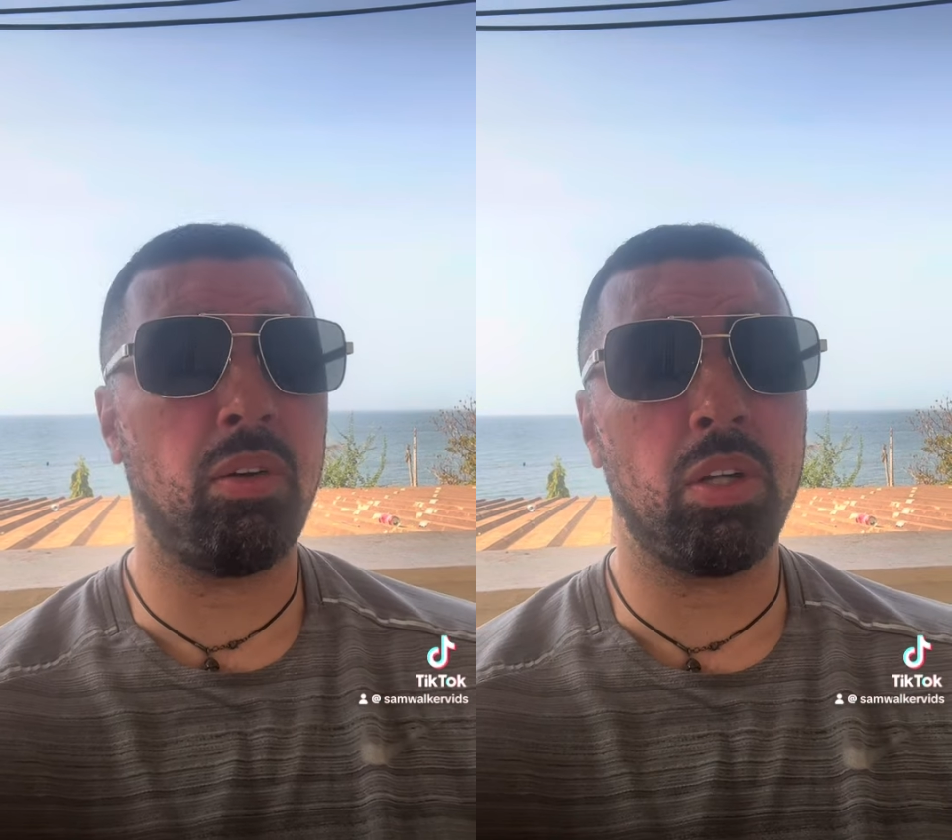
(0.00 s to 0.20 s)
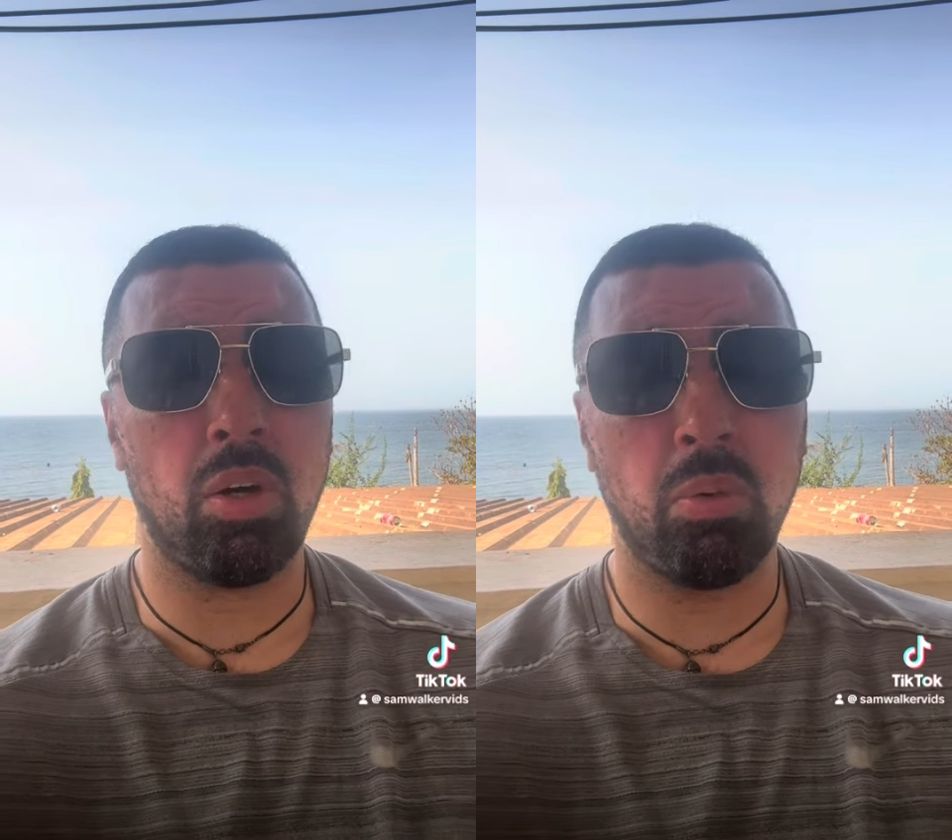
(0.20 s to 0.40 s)

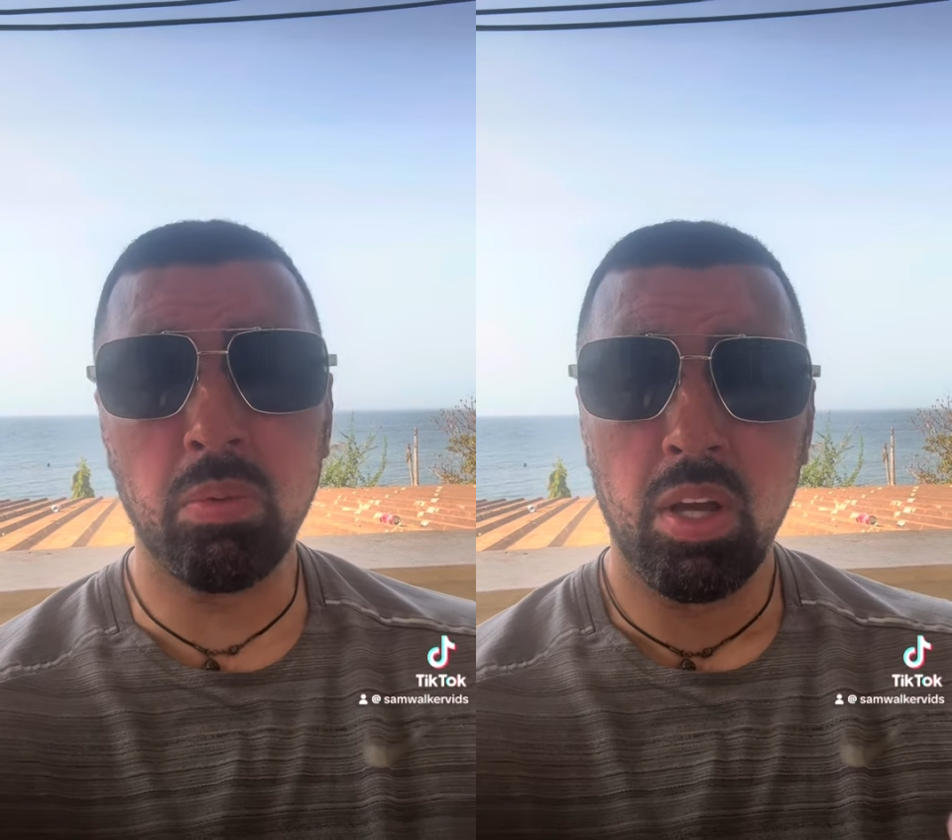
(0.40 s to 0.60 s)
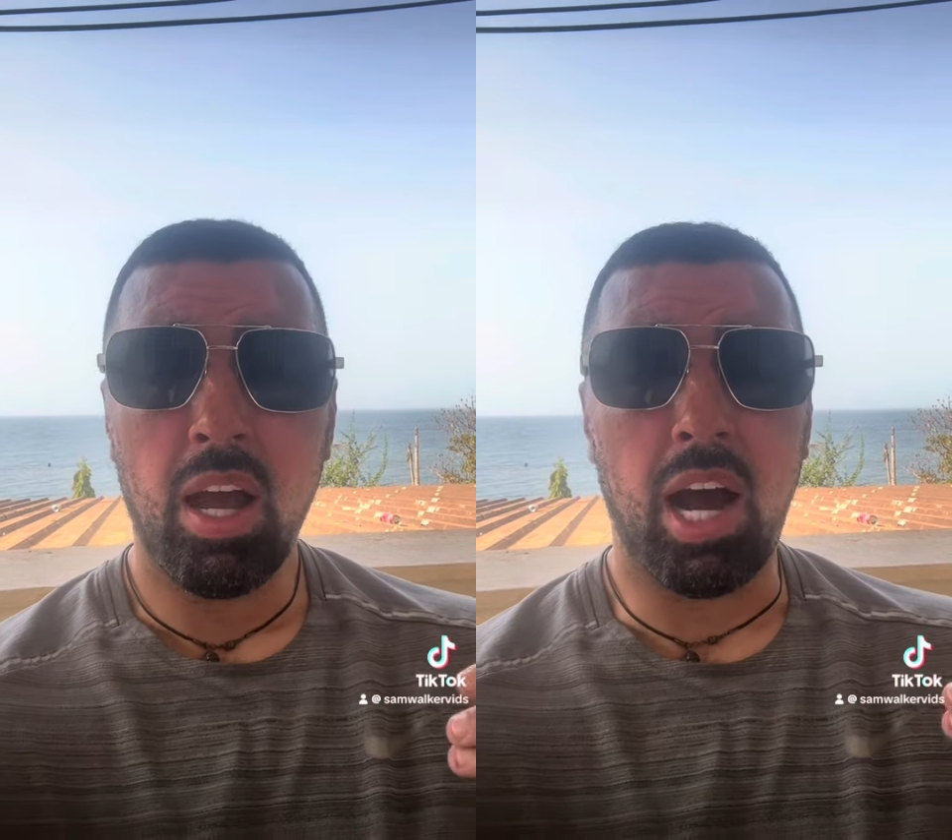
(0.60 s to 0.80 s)

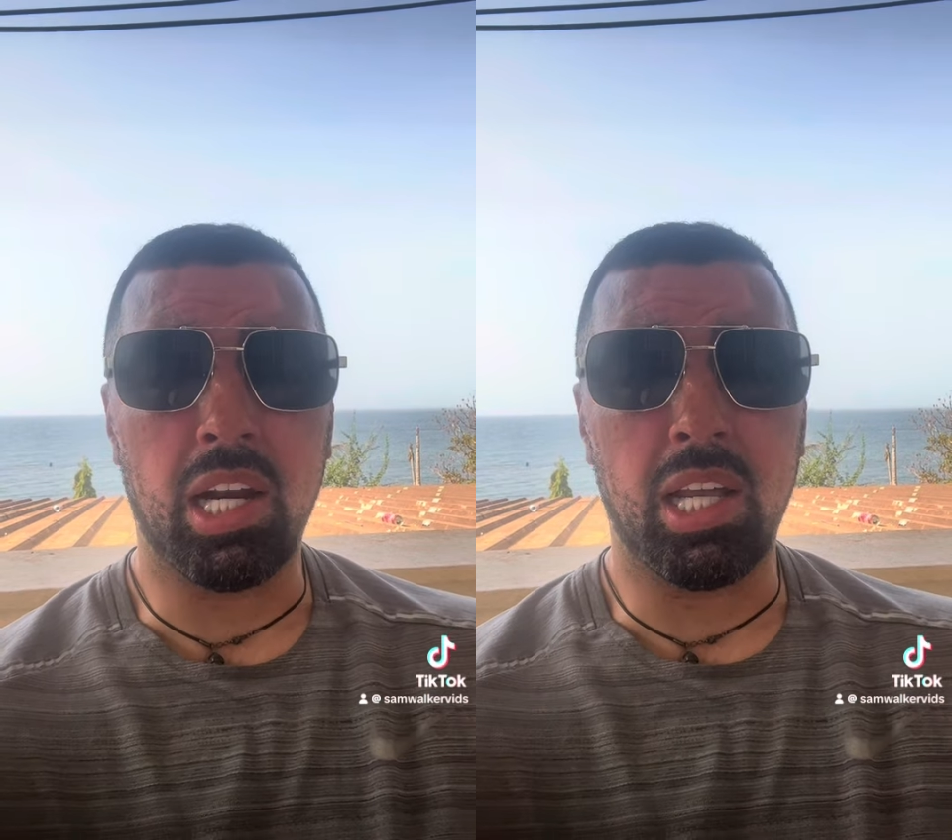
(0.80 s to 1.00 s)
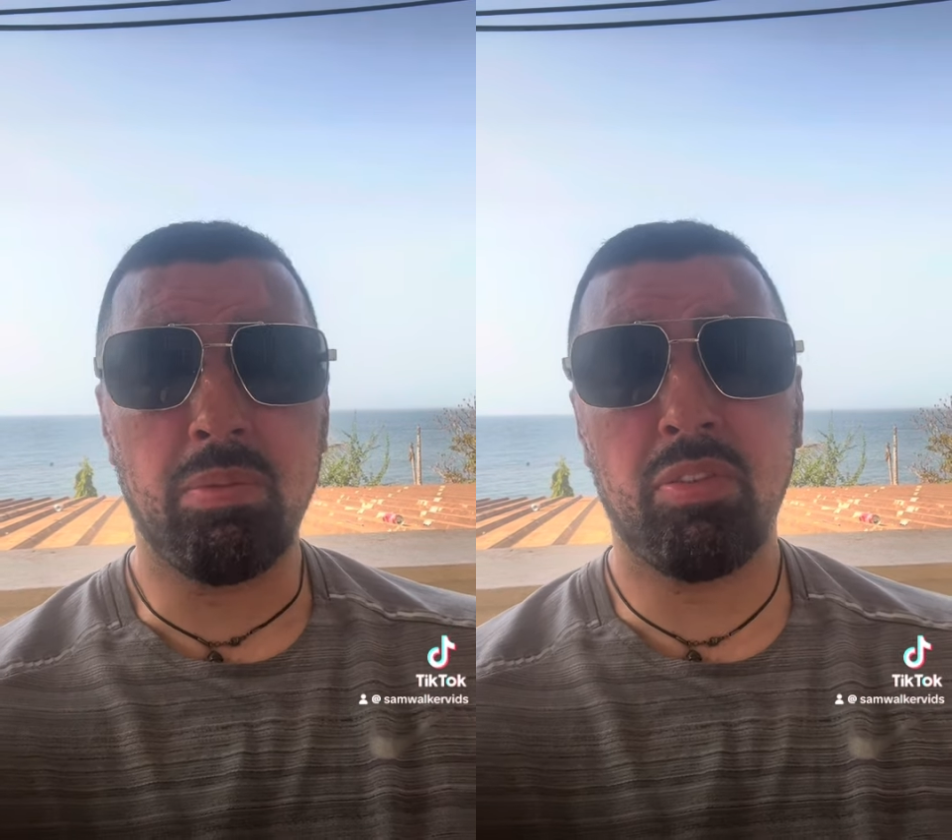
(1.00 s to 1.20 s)
Leone
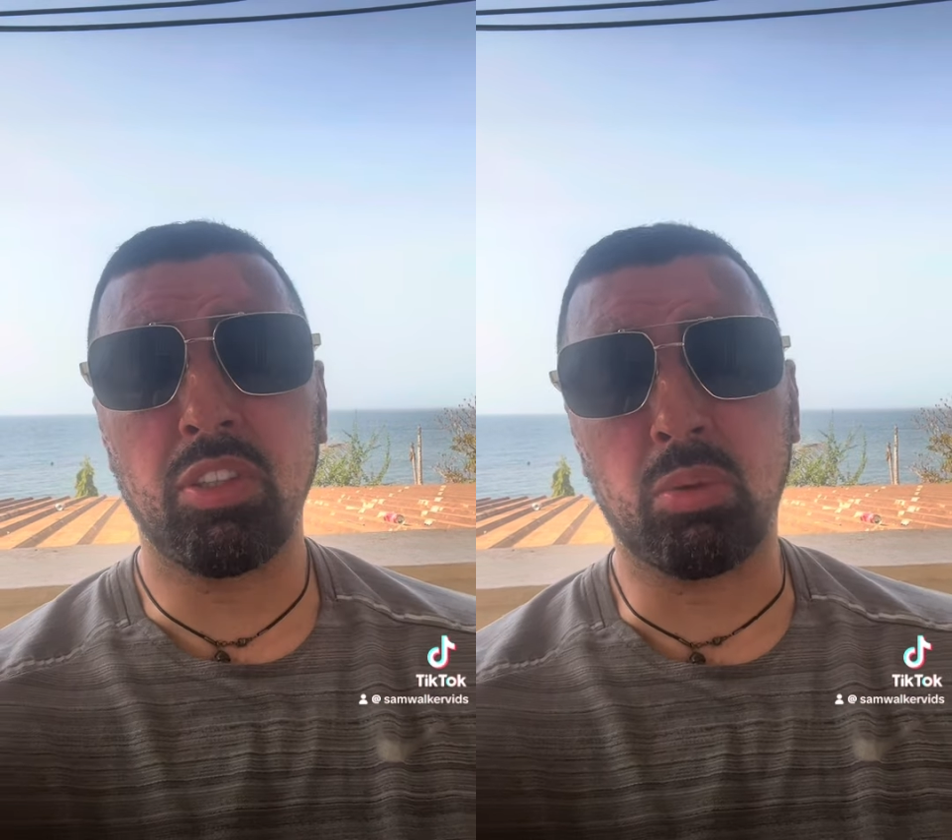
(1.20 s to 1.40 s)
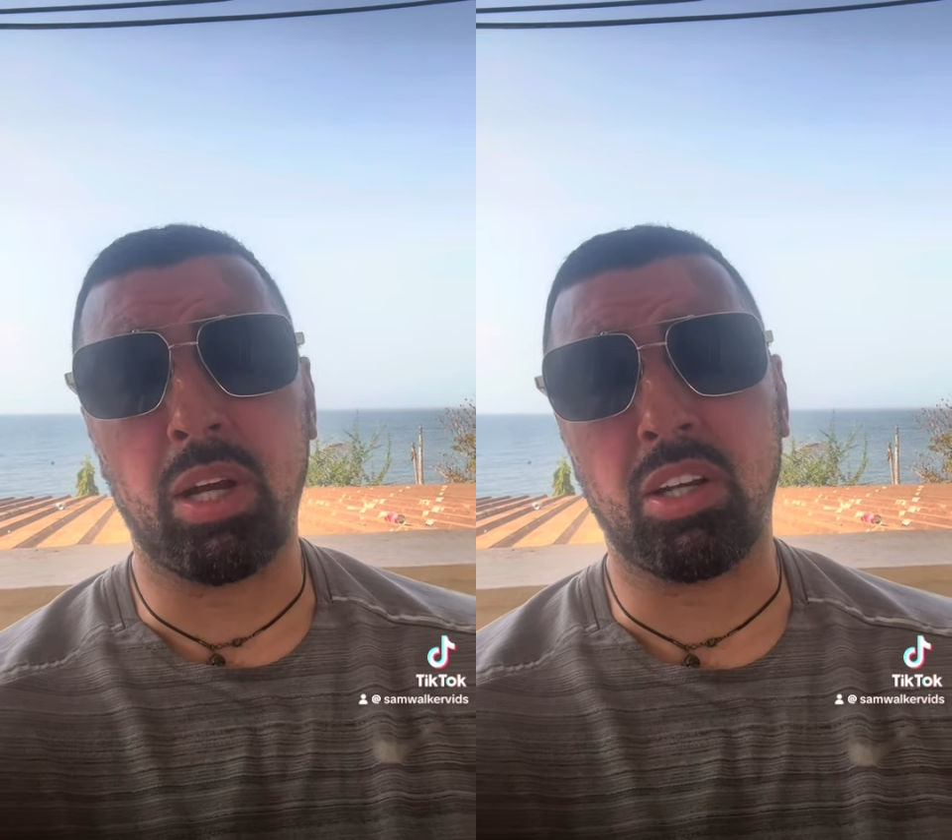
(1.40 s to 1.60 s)
and everything,
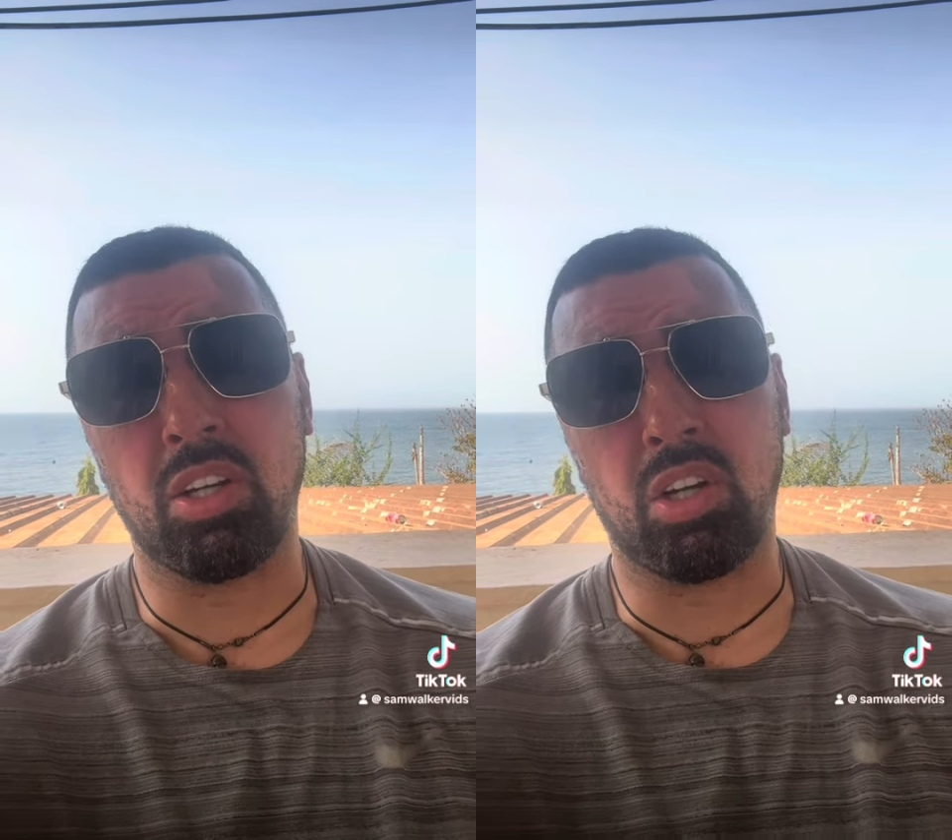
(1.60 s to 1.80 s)
so I could